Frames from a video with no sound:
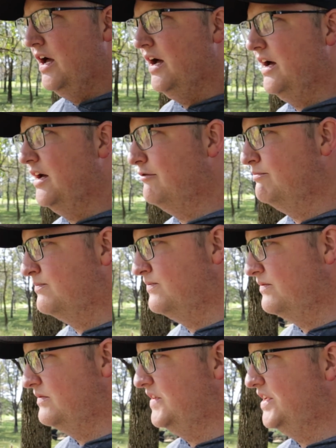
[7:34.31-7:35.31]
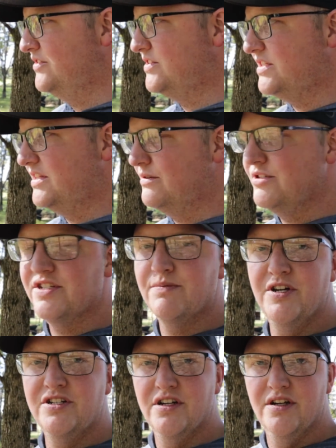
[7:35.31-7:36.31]
They're just
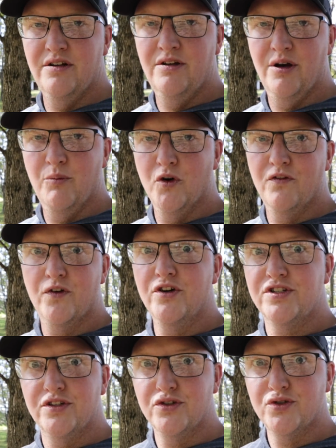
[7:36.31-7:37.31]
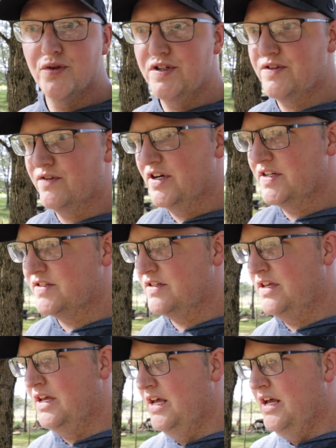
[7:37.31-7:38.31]
much a more versatile choice for us.
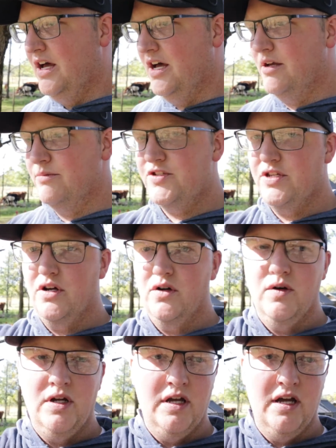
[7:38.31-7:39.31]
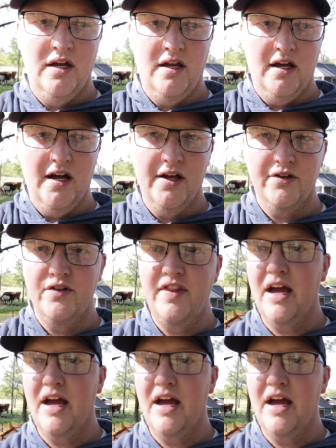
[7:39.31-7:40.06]
So other than